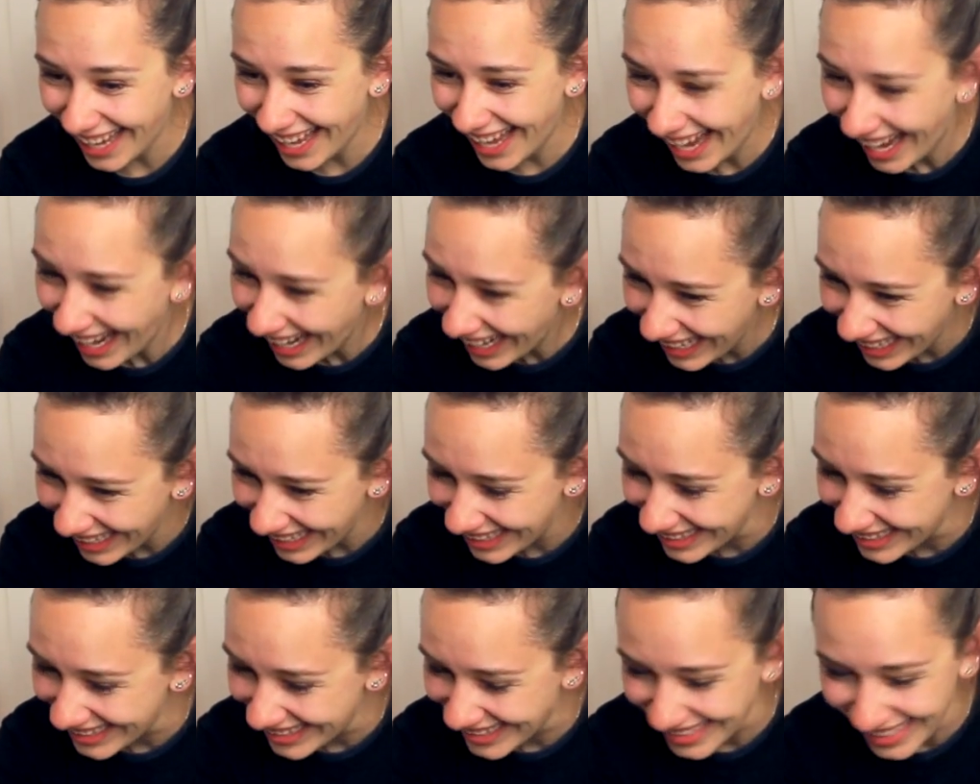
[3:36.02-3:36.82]
guys.
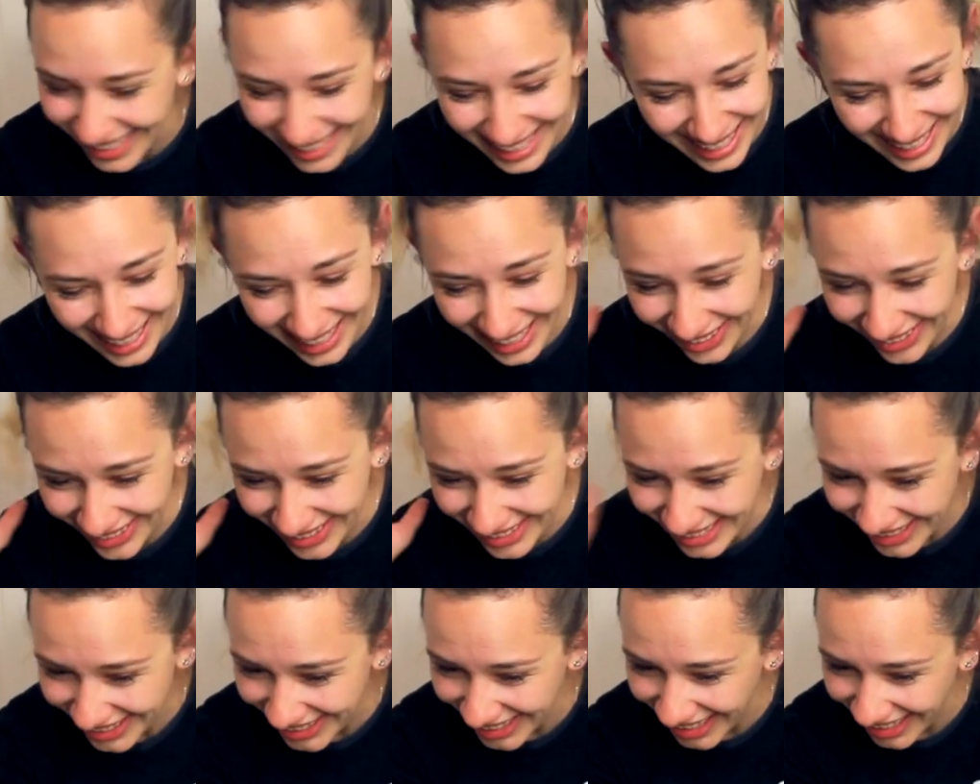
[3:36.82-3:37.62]
It
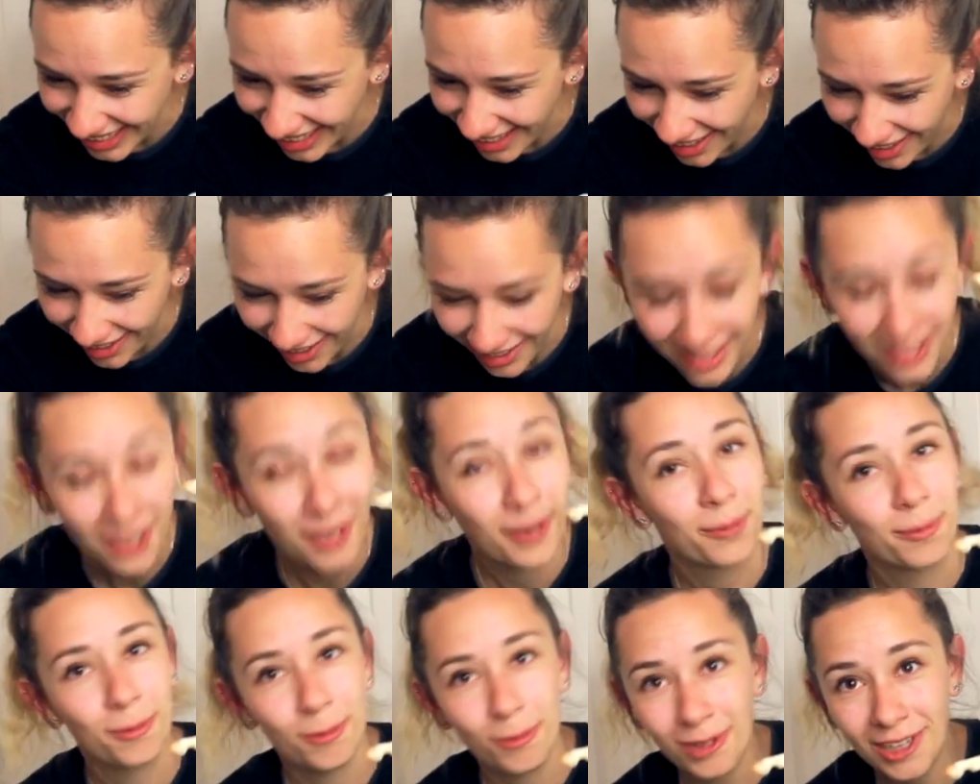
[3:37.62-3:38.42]
only took a year.
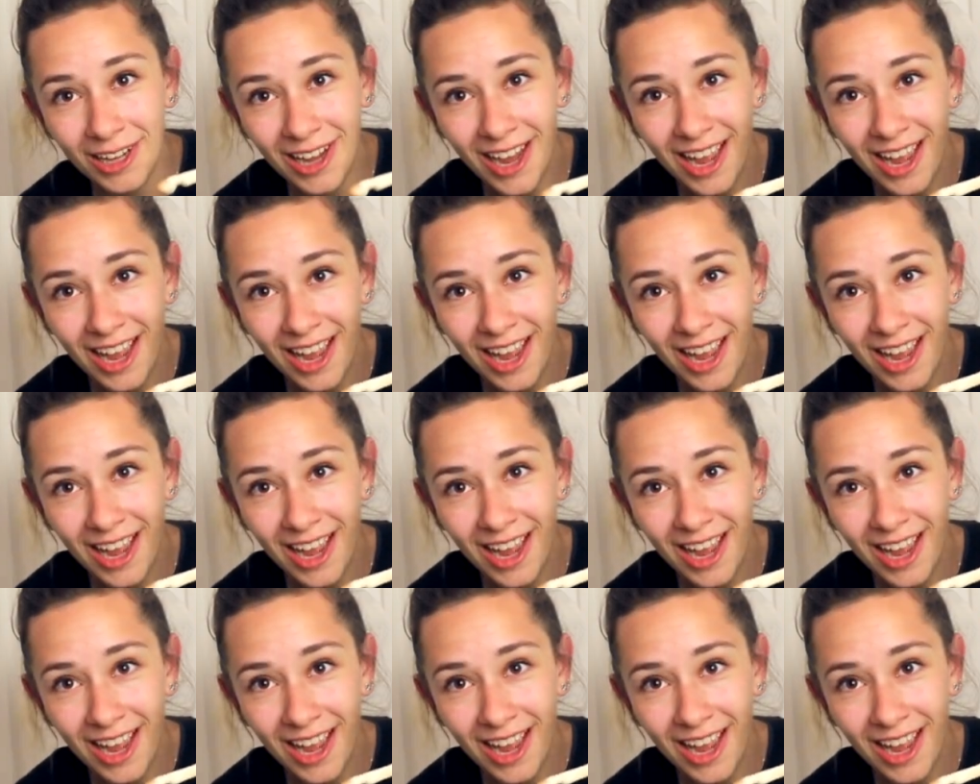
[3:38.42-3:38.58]
We